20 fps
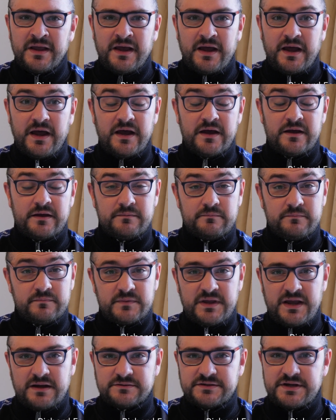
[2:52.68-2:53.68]
The
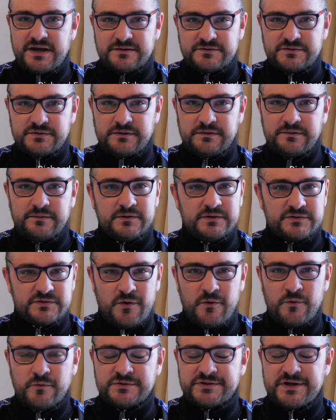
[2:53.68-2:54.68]
County Council is
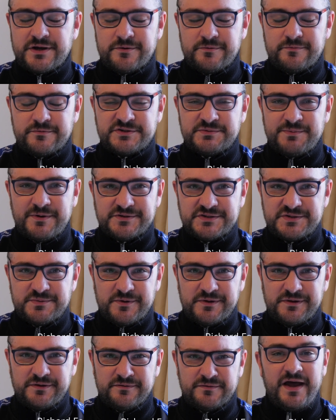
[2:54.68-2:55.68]
also
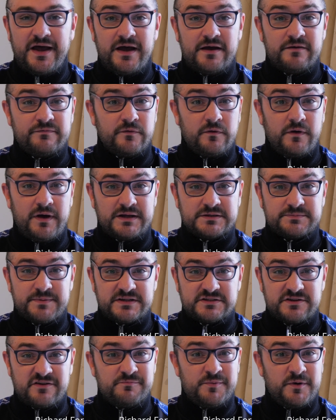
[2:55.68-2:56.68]
responsible for
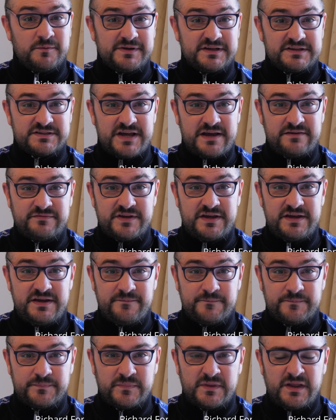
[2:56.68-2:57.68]
aspects of public safety,
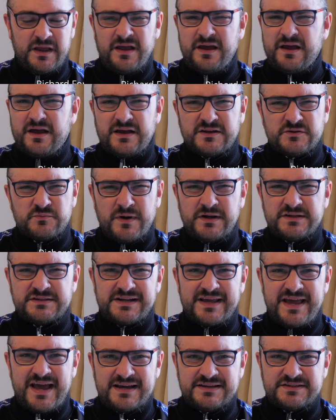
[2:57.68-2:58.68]
as well as
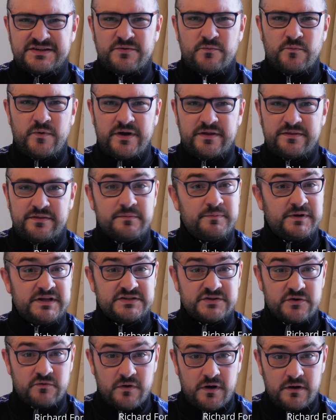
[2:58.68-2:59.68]
liaising with the
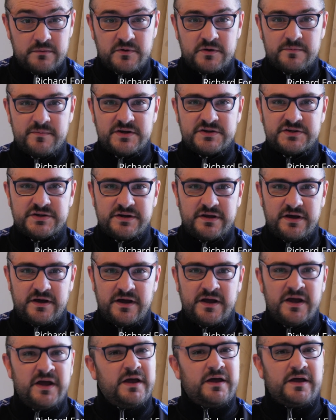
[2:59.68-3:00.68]
Police and Crime
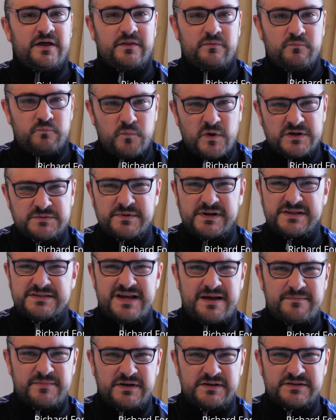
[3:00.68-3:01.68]
Commissioner, West Midlands
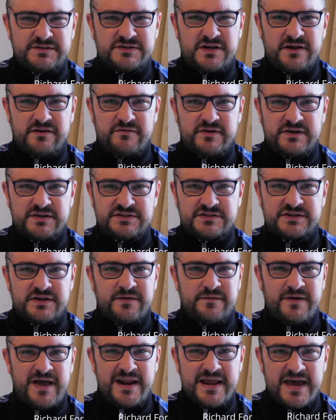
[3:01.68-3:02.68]
Ambulance
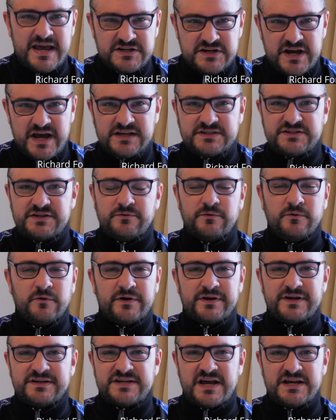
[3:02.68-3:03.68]
Service, NHS,
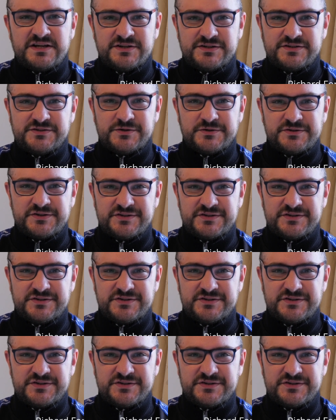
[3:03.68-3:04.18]
organisations such